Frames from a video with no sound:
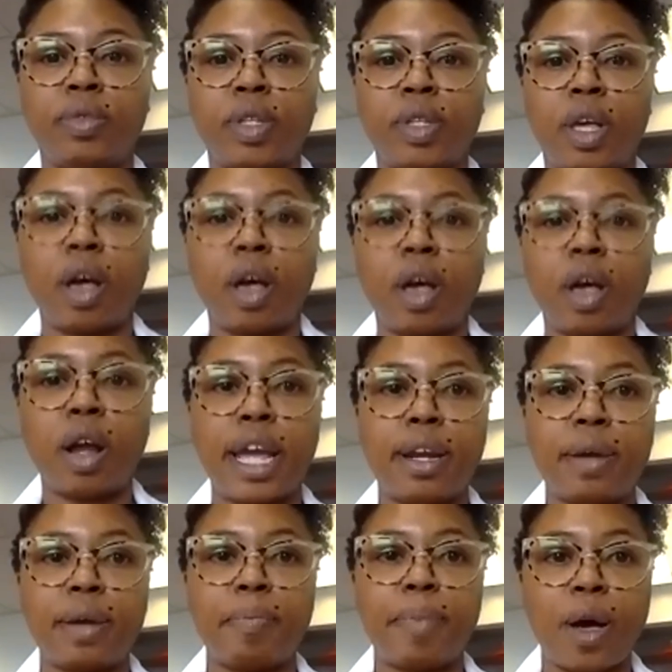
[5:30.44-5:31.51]
All
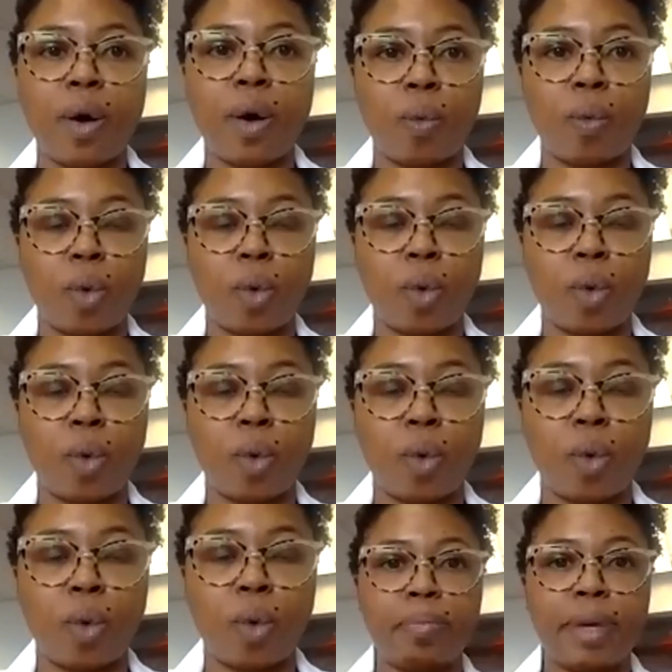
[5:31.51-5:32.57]
right, about 1
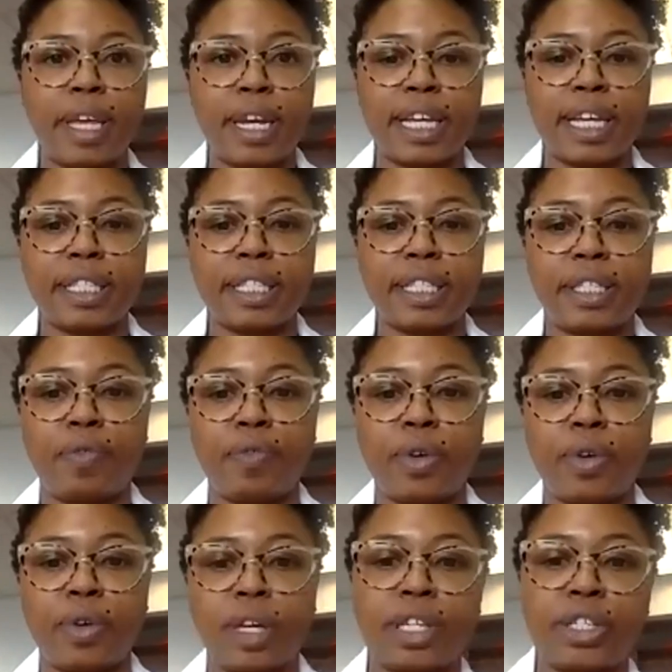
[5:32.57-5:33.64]
more minute. See if you
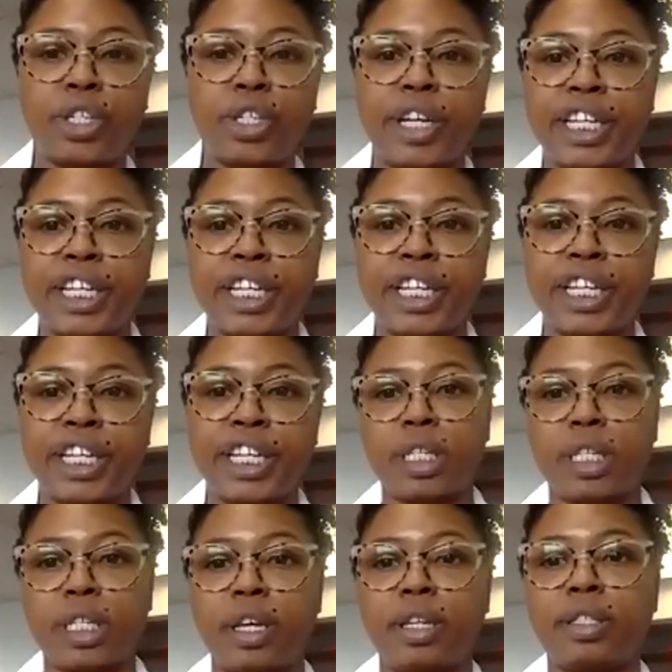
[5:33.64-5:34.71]
can get your answers
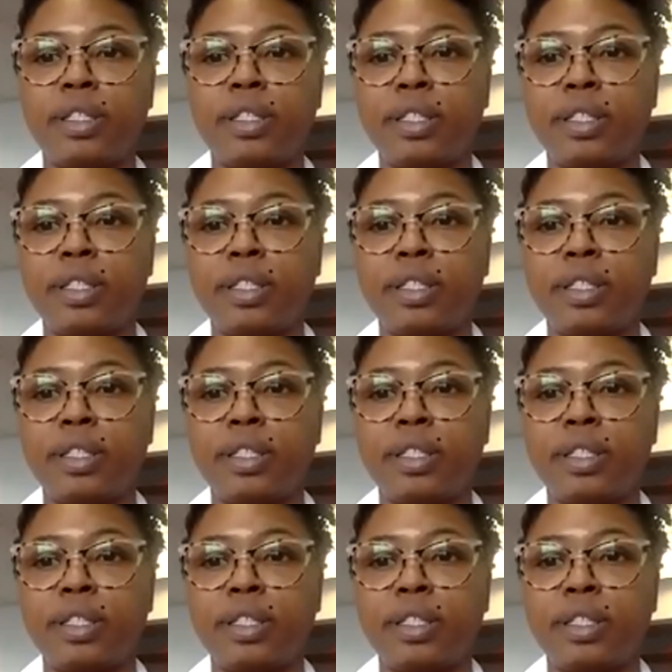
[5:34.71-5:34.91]
in.